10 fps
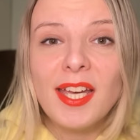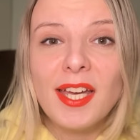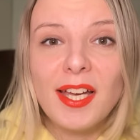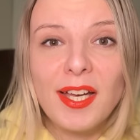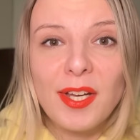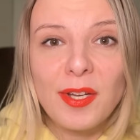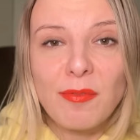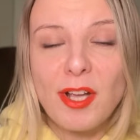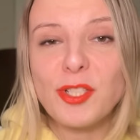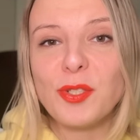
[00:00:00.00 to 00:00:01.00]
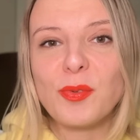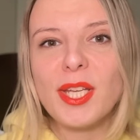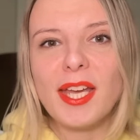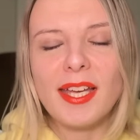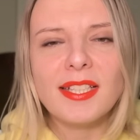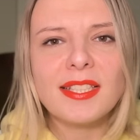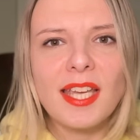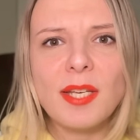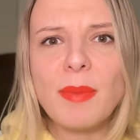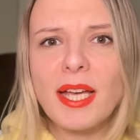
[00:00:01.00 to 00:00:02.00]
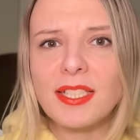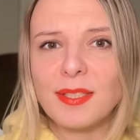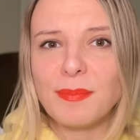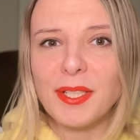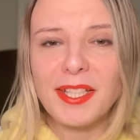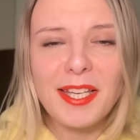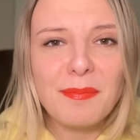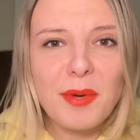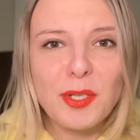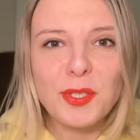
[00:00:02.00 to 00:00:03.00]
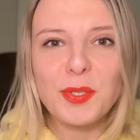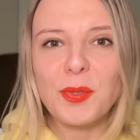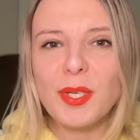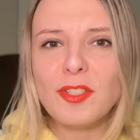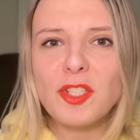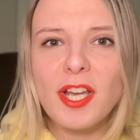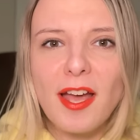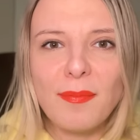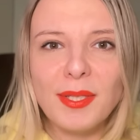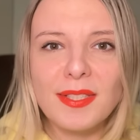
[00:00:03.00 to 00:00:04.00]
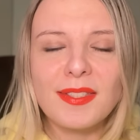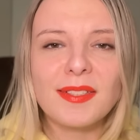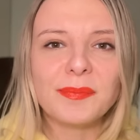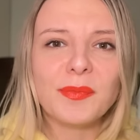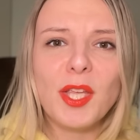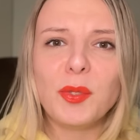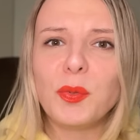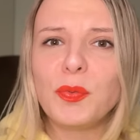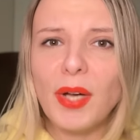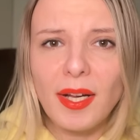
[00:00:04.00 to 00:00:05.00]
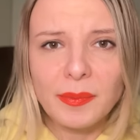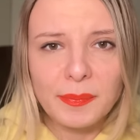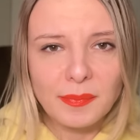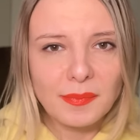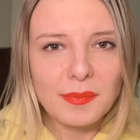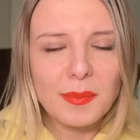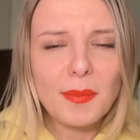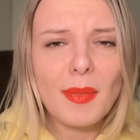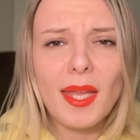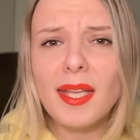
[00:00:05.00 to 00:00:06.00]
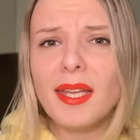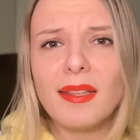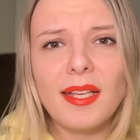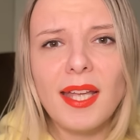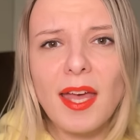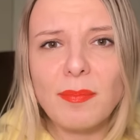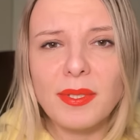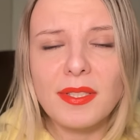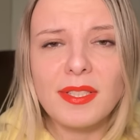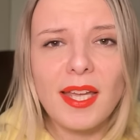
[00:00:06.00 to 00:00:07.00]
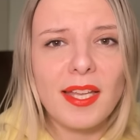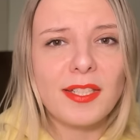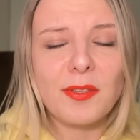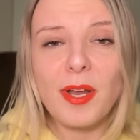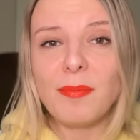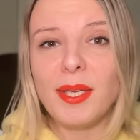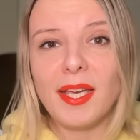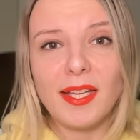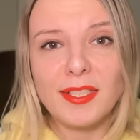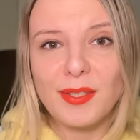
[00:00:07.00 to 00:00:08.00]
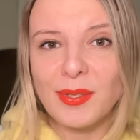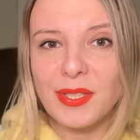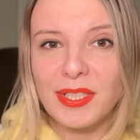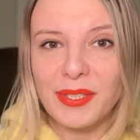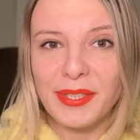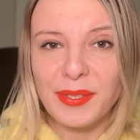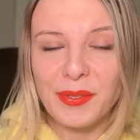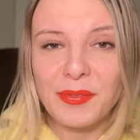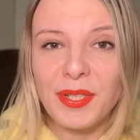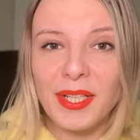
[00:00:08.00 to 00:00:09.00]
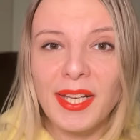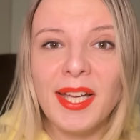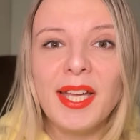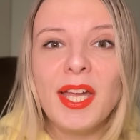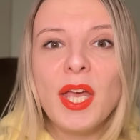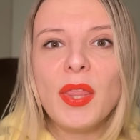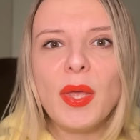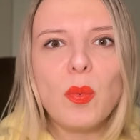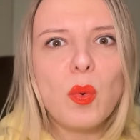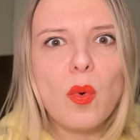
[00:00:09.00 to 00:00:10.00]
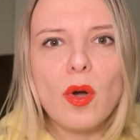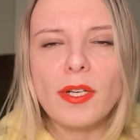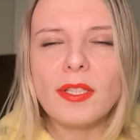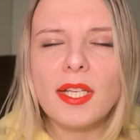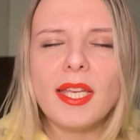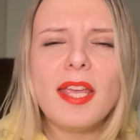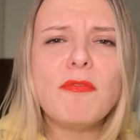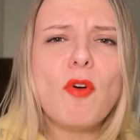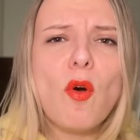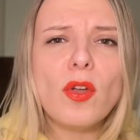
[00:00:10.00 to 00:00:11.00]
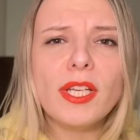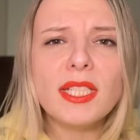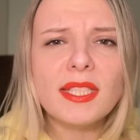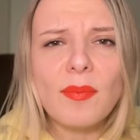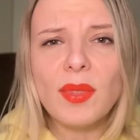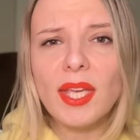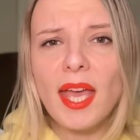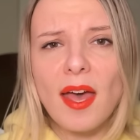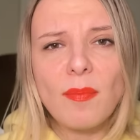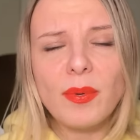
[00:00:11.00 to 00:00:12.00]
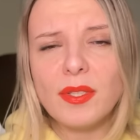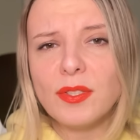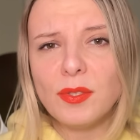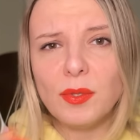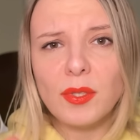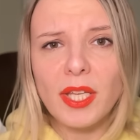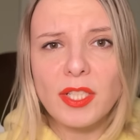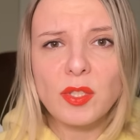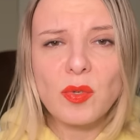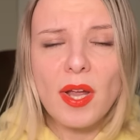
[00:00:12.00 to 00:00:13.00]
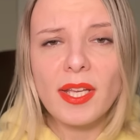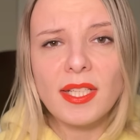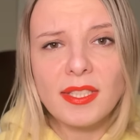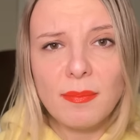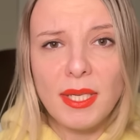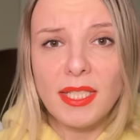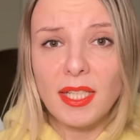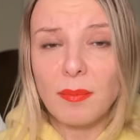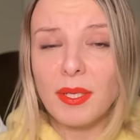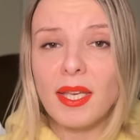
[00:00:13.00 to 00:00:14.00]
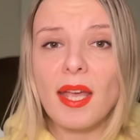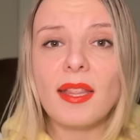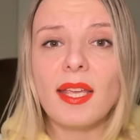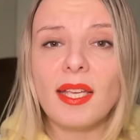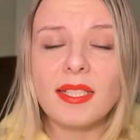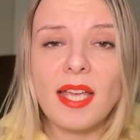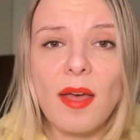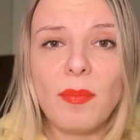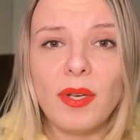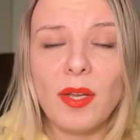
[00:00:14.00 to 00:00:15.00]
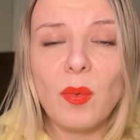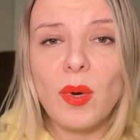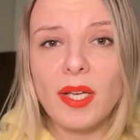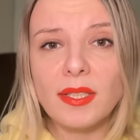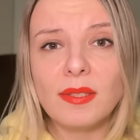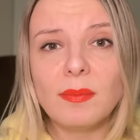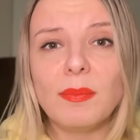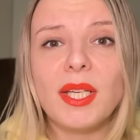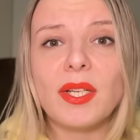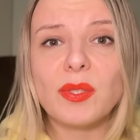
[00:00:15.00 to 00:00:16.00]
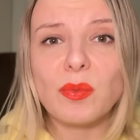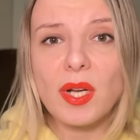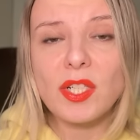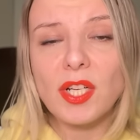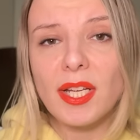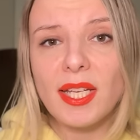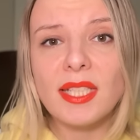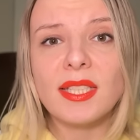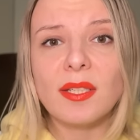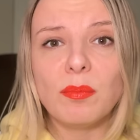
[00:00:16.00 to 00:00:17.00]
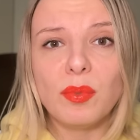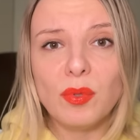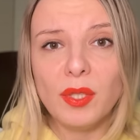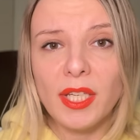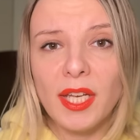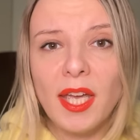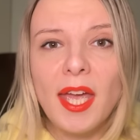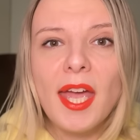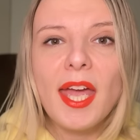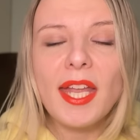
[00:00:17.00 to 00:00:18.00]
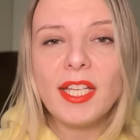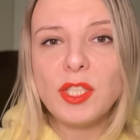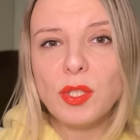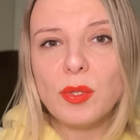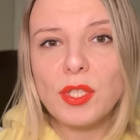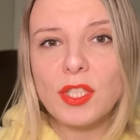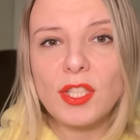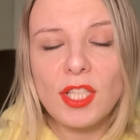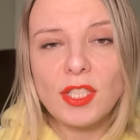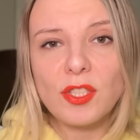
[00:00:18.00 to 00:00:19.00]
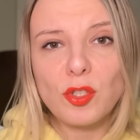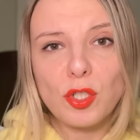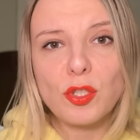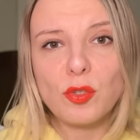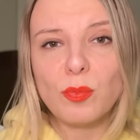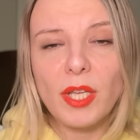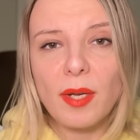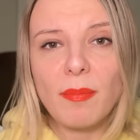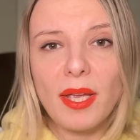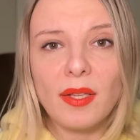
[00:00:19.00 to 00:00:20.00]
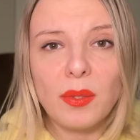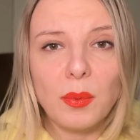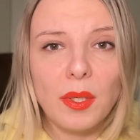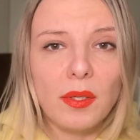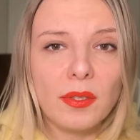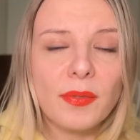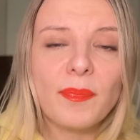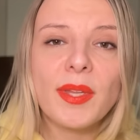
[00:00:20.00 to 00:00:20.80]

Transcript: uh, Russian Ria, in St. Petersburg, in Moscow, in Chelyabinsk, in Ufa, and nothing happens. And Crimea is constantly on fire. They warn that if only something happens, nuclear strike is immediate, but nothing is happening. Why? Because Russia is a bully and it uses this just to blackmail the world.